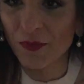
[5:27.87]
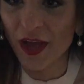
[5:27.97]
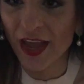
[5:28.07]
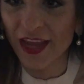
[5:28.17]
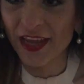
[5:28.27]

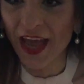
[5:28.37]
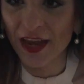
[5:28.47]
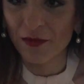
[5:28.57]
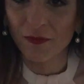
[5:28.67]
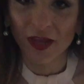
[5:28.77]
my
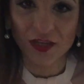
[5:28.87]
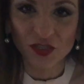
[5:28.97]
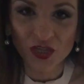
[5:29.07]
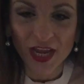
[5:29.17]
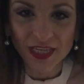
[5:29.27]
Karen
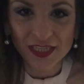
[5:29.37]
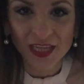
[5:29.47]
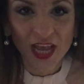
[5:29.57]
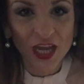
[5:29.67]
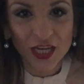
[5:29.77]
Millen
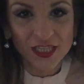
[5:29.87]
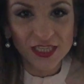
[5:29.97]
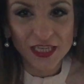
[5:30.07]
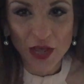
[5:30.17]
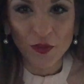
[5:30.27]
dress because
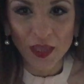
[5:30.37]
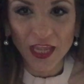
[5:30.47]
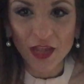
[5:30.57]
it's now the